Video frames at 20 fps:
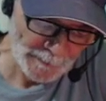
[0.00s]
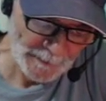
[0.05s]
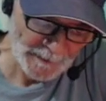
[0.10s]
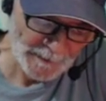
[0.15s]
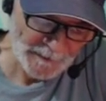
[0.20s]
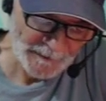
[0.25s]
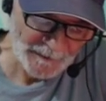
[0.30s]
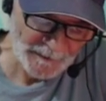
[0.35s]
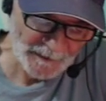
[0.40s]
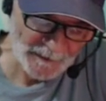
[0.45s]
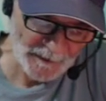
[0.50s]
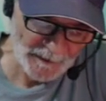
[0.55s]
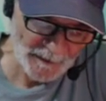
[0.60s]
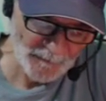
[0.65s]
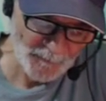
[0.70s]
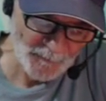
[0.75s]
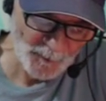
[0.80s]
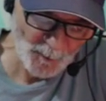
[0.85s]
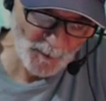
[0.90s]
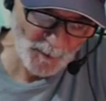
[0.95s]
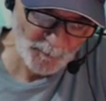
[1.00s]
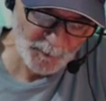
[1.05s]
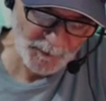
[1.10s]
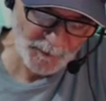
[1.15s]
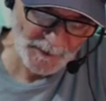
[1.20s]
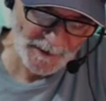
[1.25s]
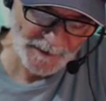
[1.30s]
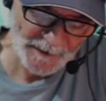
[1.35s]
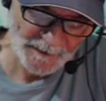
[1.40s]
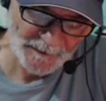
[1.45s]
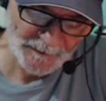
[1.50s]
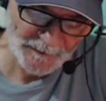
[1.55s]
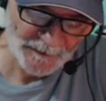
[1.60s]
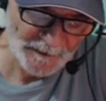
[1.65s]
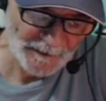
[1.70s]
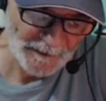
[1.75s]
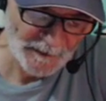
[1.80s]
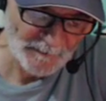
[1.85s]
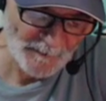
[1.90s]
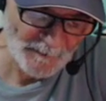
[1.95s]
is to give you a place
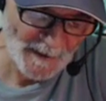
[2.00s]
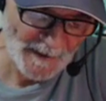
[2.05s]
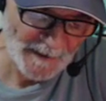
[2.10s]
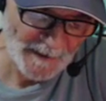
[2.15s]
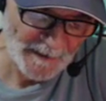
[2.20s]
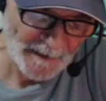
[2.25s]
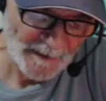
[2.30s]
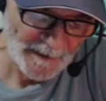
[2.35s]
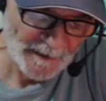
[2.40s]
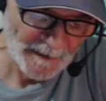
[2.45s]
in my